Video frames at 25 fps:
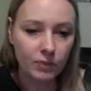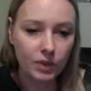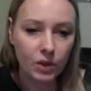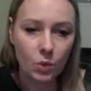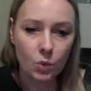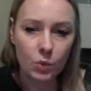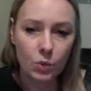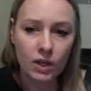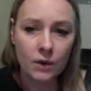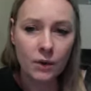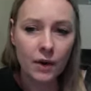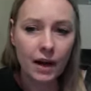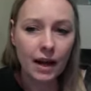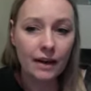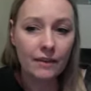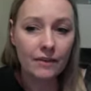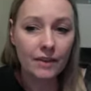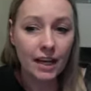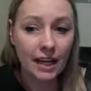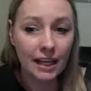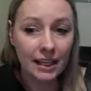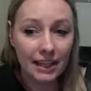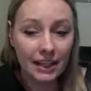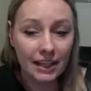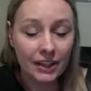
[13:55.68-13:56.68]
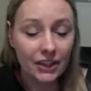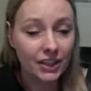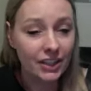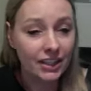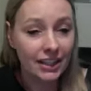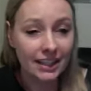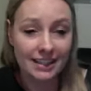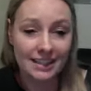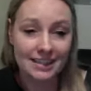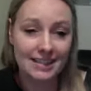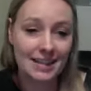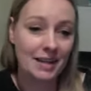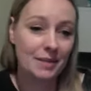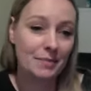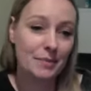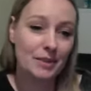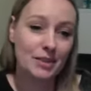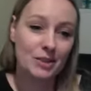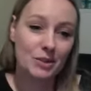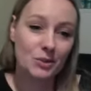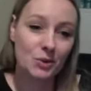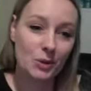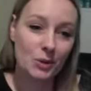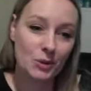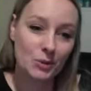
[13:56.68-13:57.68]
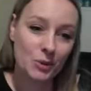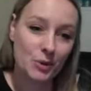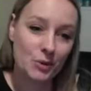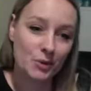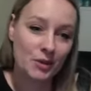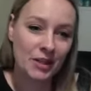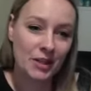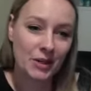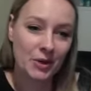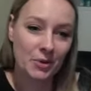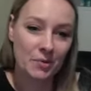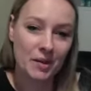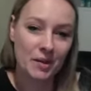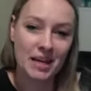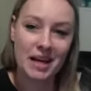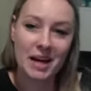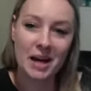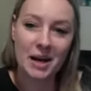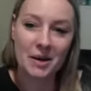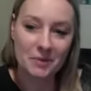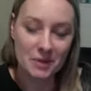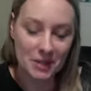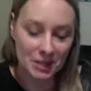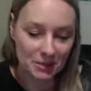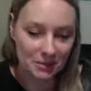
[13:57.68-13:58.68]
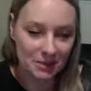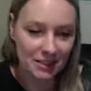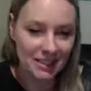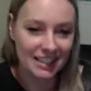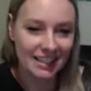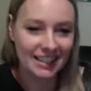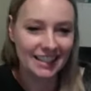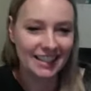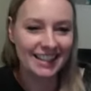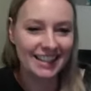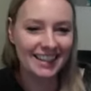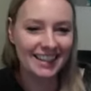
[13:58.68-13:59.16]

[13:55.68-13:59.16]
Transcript: we don't have any good consignment stores near me. I wish we did.